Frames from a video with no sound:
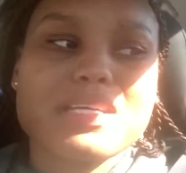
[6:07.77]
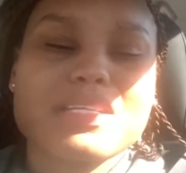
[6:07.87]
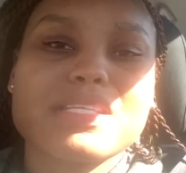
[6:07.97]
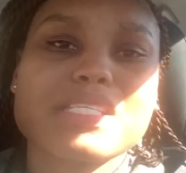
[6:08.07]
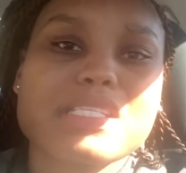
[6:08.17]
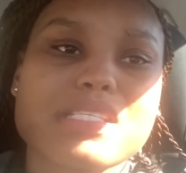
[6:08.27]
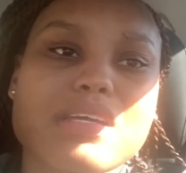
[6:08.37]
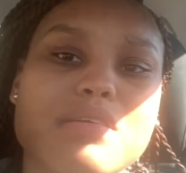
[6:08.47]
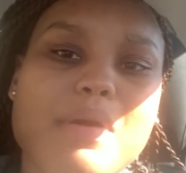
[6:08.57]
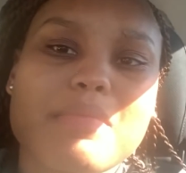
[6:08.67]

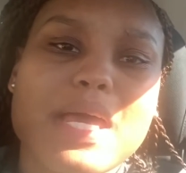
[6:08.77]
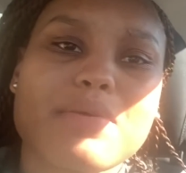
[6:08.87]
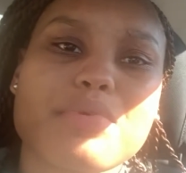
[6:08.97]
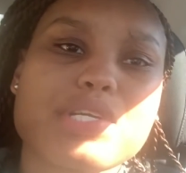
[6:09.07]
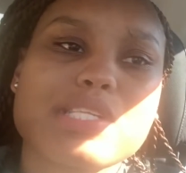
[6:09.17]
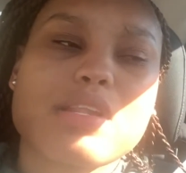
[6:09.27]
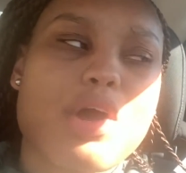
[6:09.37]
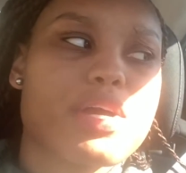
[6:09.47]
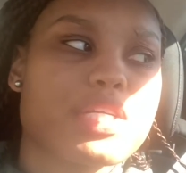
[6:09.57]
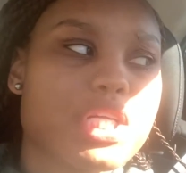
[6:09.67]
I'm like, where's the
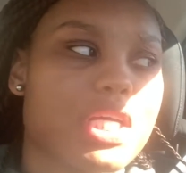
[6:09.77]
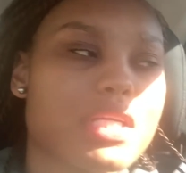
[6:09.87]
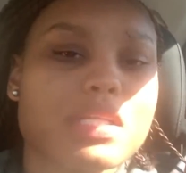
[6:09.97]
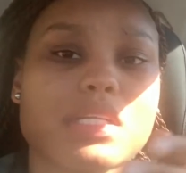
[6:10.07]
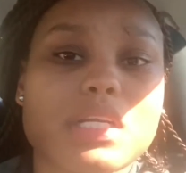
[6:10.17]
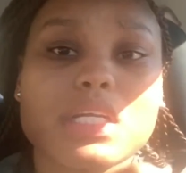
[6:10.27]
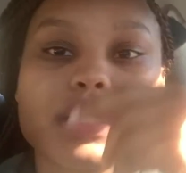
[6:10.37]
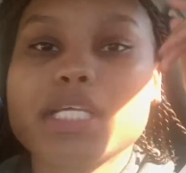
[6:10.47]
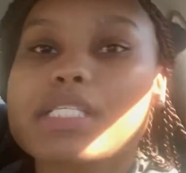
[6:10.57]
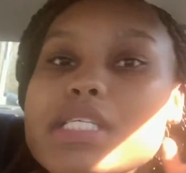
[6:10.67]
large at?
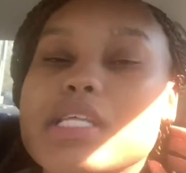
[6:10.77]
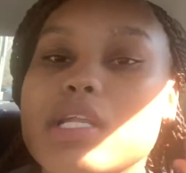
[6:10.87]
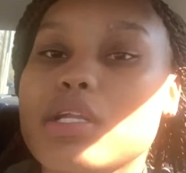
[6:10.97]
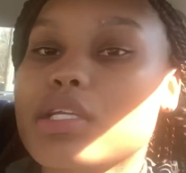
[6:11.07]
This is a